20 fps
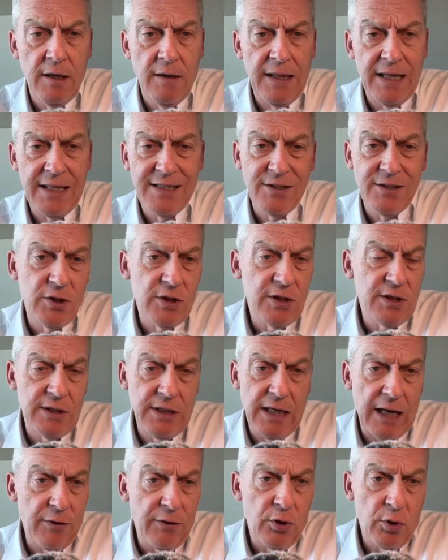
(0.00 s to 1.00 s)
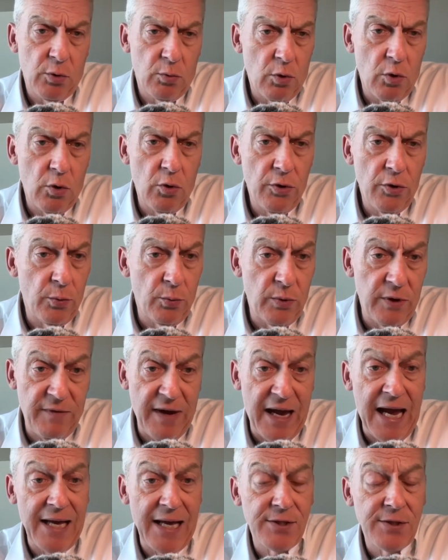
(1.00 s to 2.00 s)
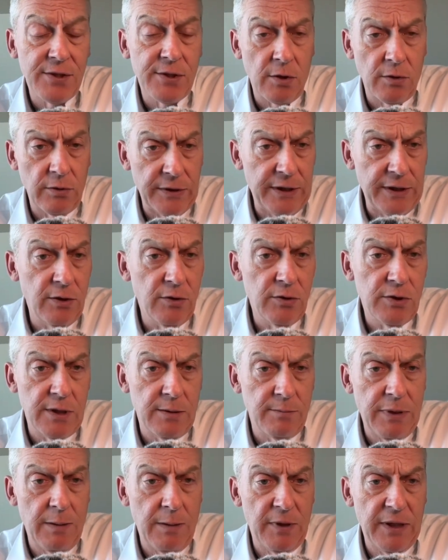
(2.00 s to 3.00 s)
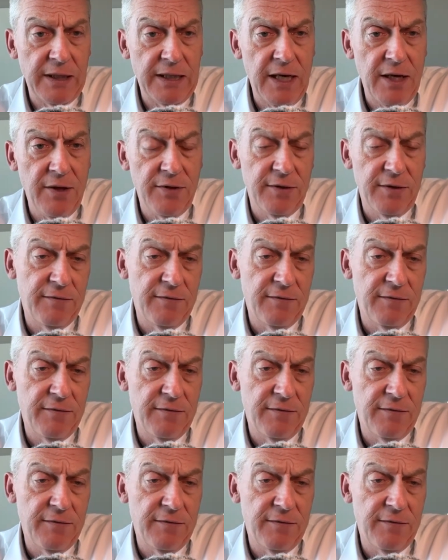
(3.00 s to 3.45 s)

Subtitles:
That's just not the role that we've asked our leaders in public health.